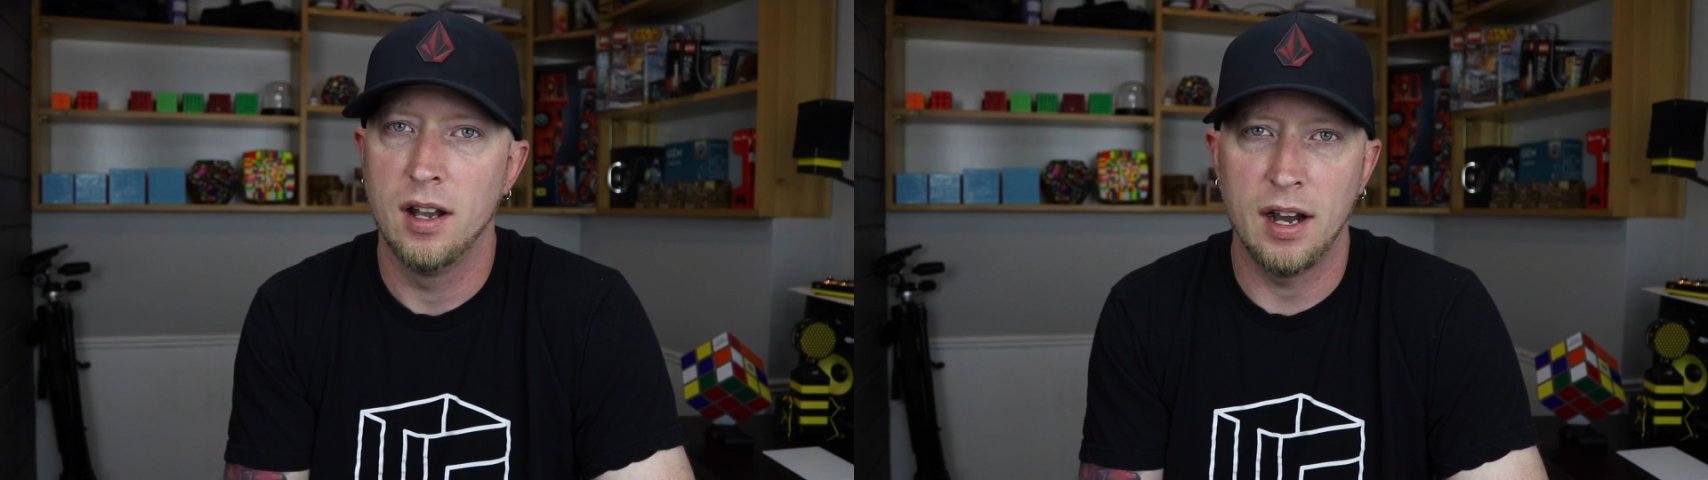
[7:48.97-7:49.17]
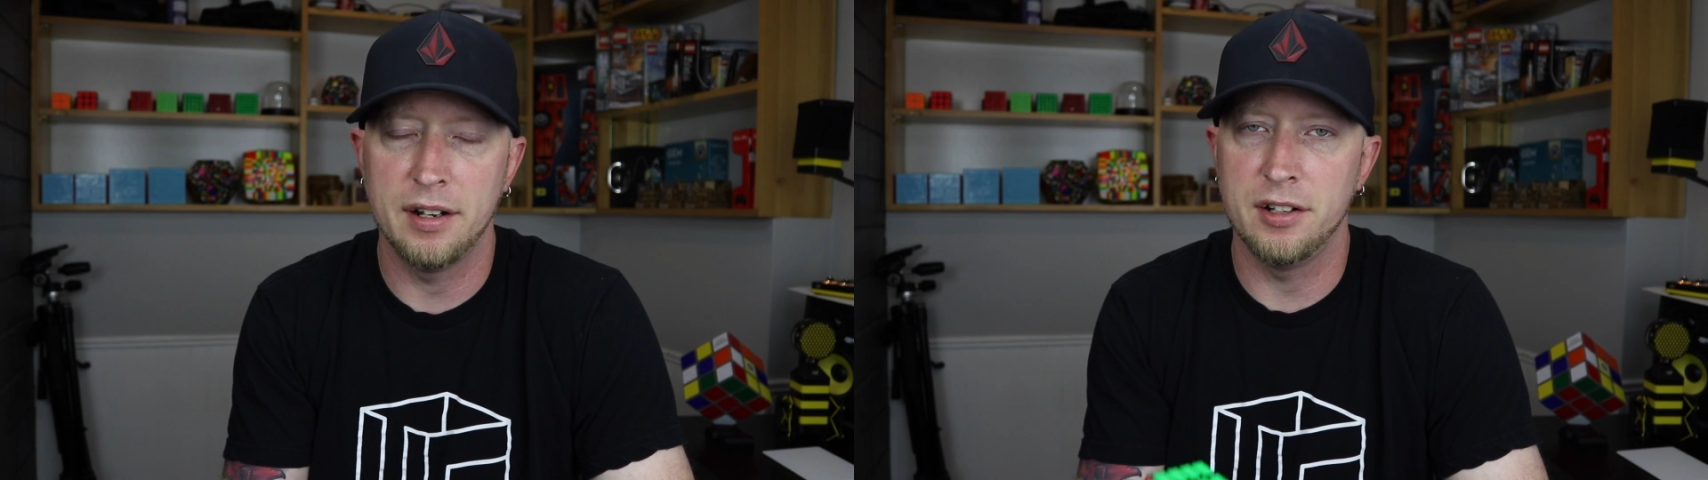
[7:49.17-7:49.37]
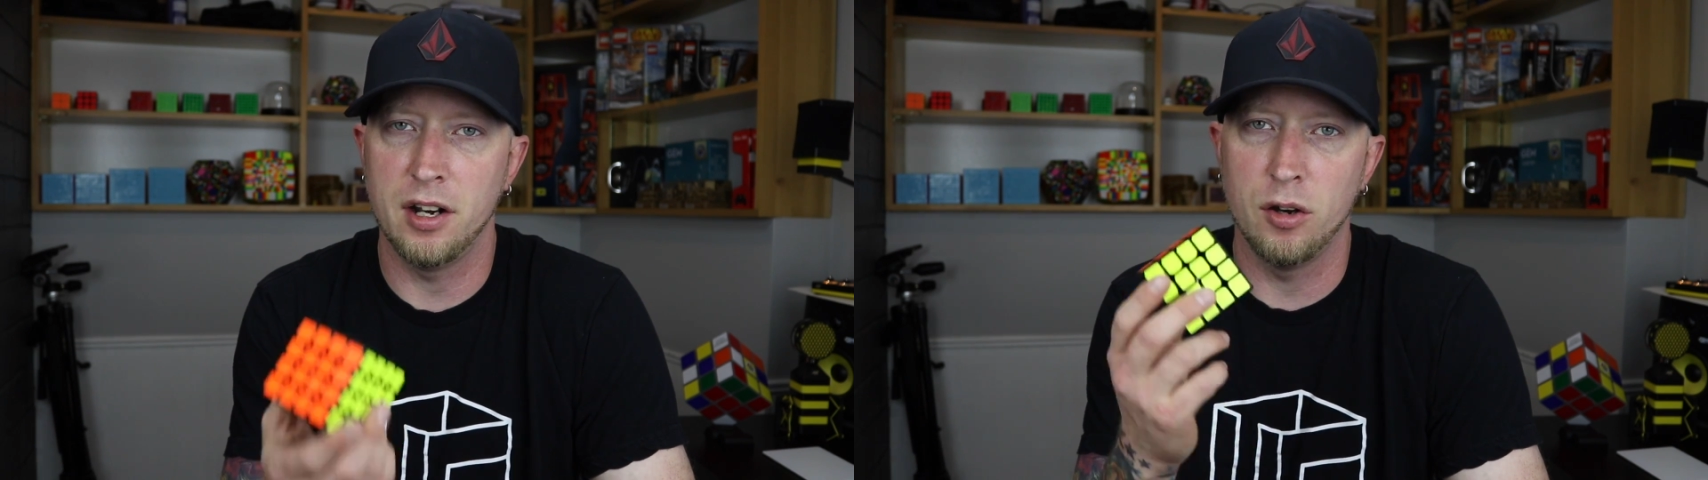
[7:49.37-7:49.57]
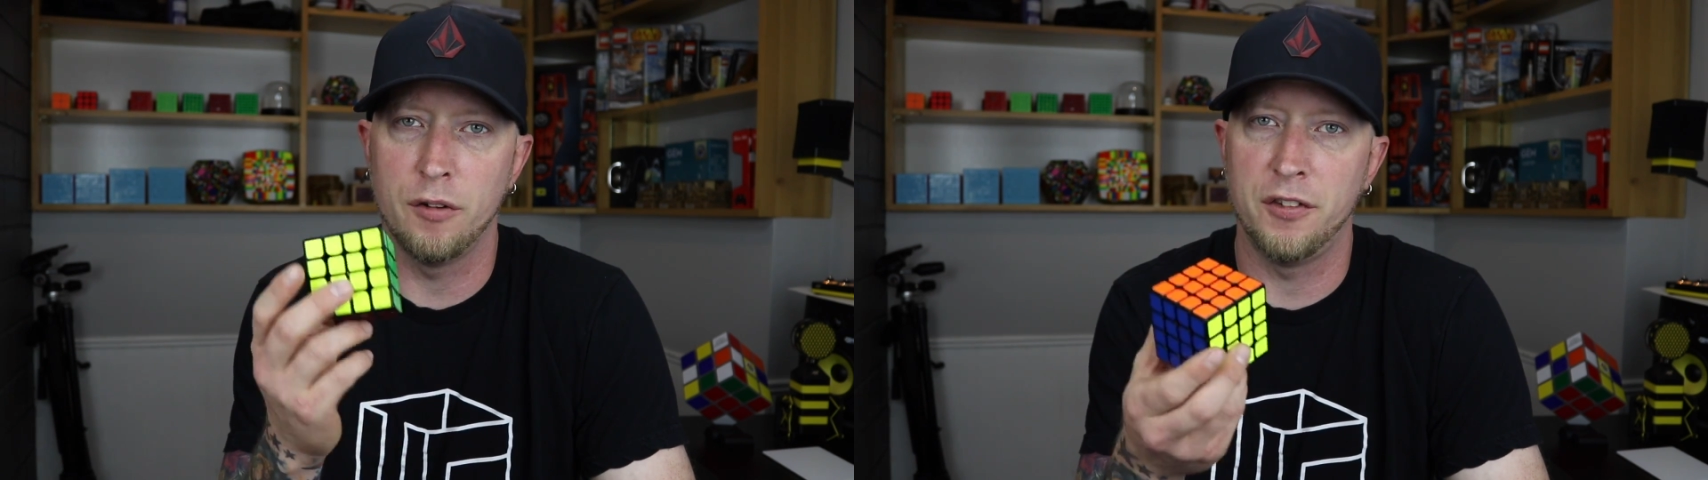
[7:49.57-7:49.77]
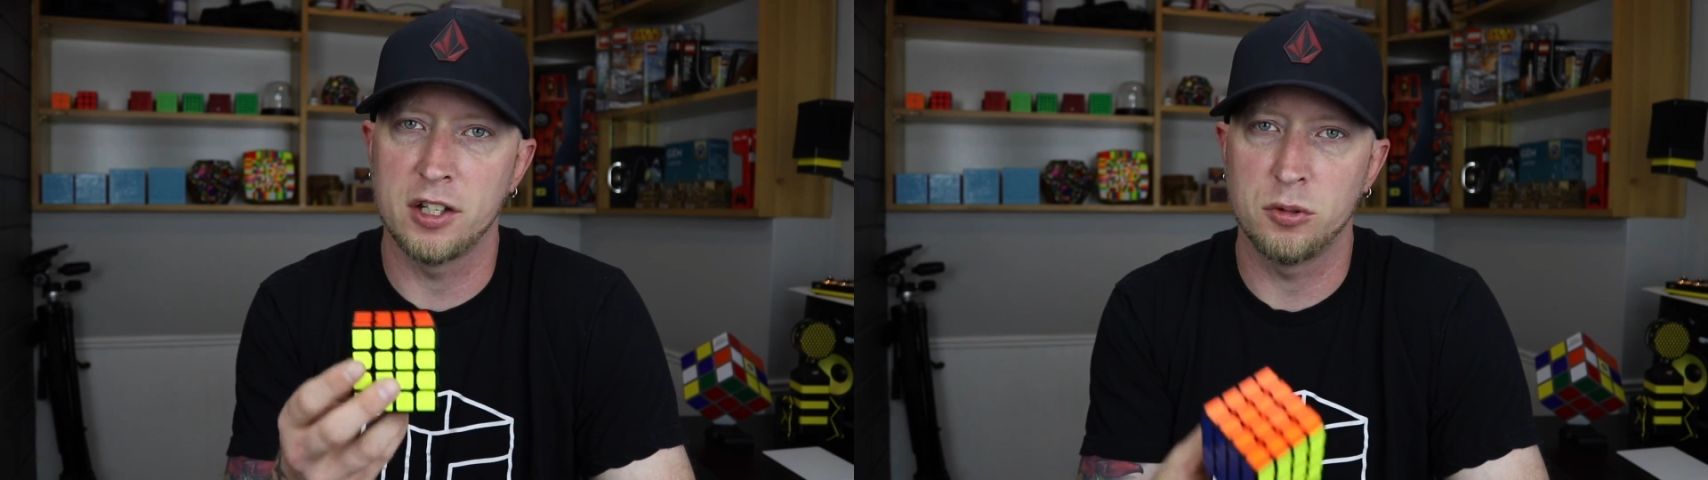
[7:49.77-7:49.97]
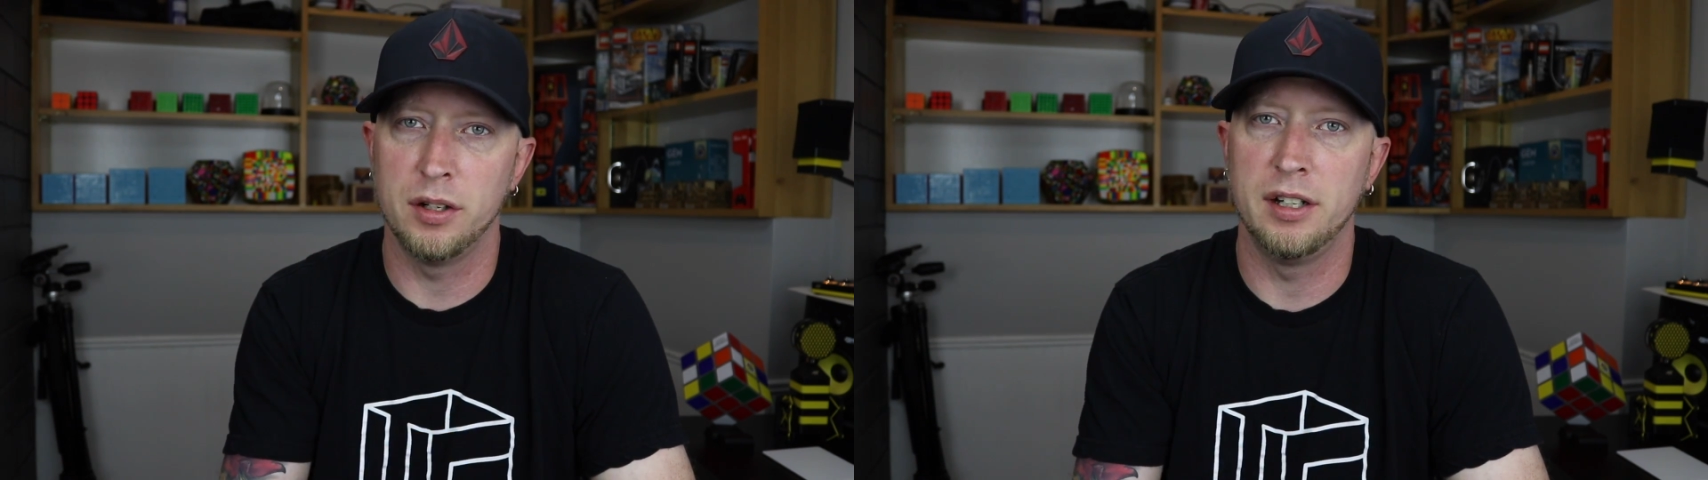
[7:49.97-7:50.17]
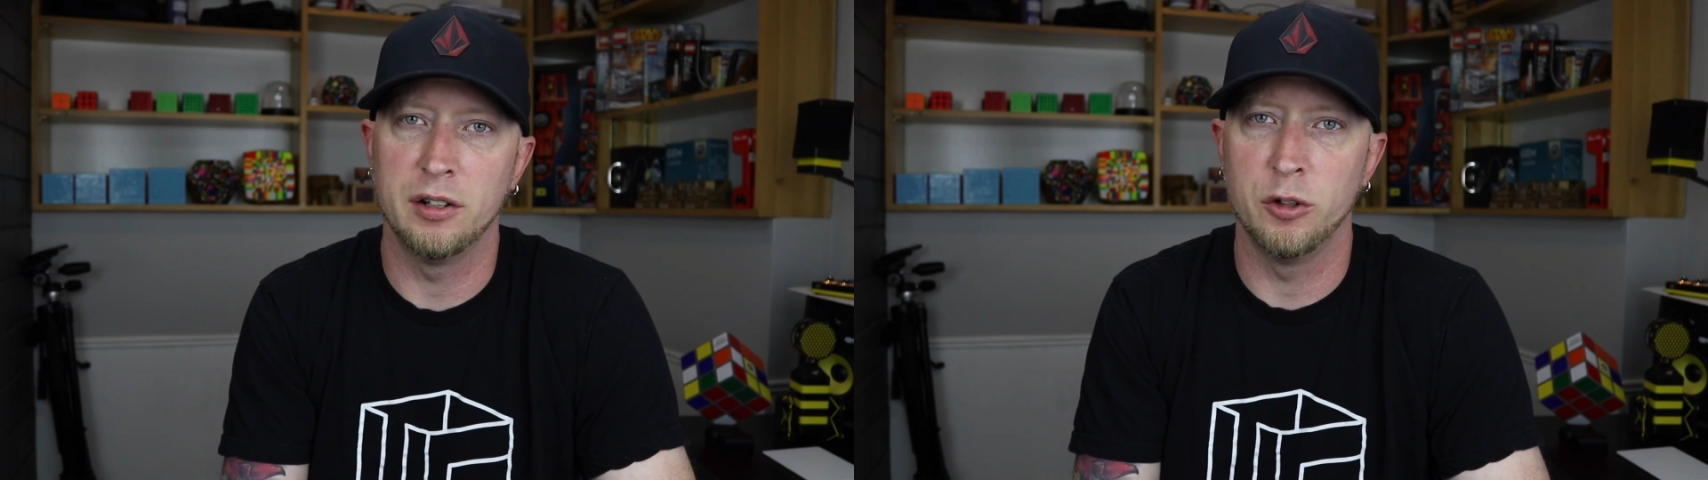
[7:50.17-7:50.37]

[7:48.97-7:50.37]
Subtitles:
I didn't know if this one here